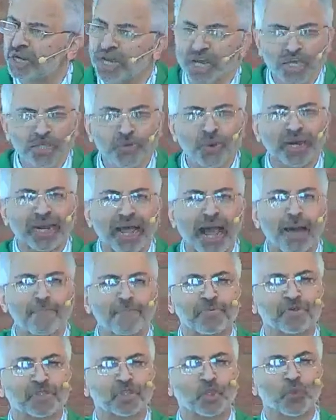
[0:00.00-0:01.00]
you are happy
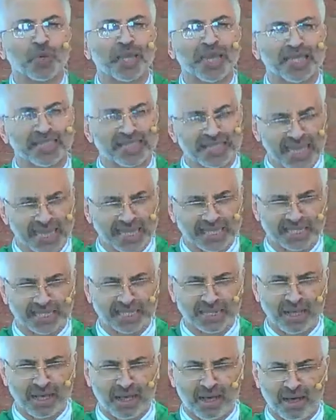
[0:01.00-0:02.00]
with the way things
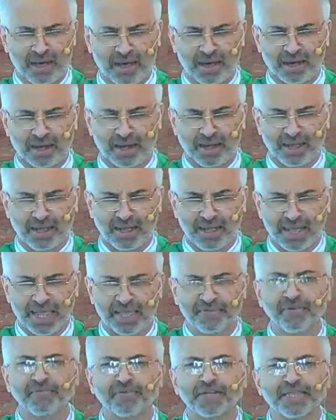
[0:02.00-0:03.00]
are. If
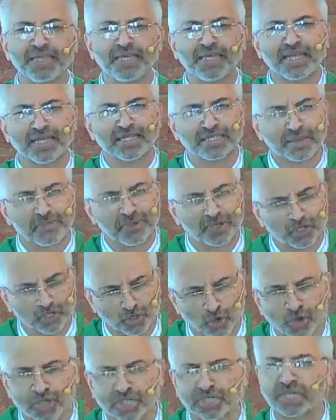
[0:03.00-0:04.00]
everything is a bit
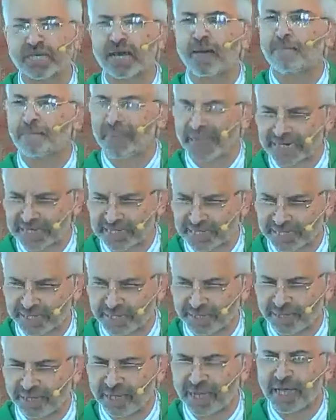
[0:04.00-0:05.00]
shorter,
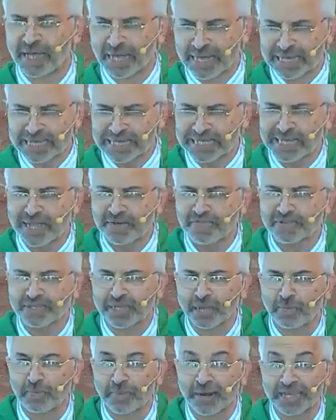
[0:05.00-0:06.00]
better.
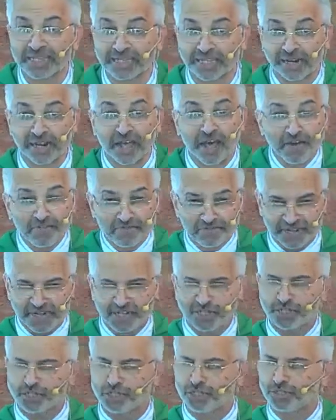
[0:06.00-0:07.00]
Self-complacent,
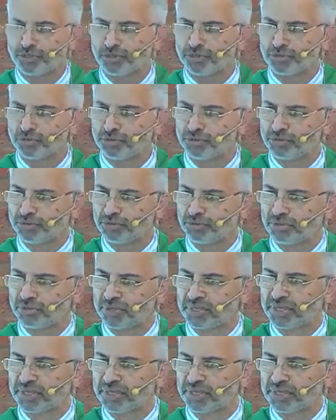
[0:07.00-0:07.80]
finitude.